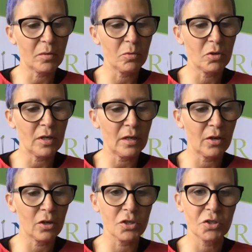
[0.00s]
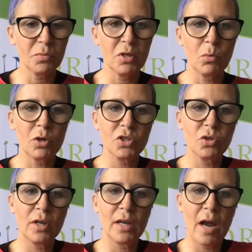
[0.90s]
community and hearing loss community working so
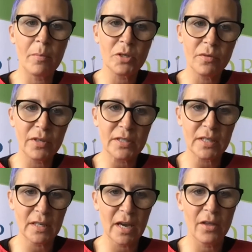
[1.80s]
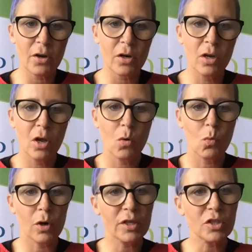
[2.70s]
collaboratively together,
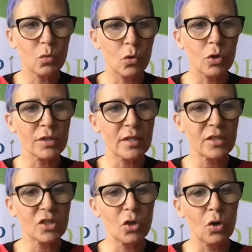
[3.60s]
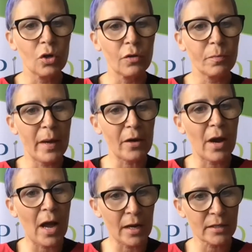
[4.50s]
working towards this goal of better
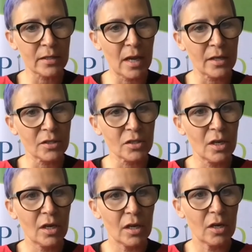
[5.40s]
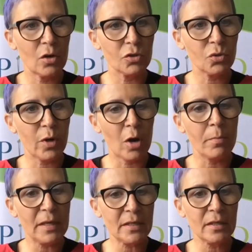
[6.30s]
access, you know, so we are
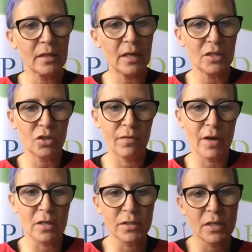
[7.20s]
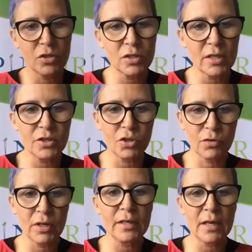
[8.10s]
meeting the needs of adults in New Zealand who
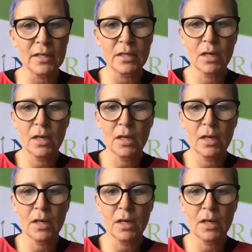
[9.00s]
really need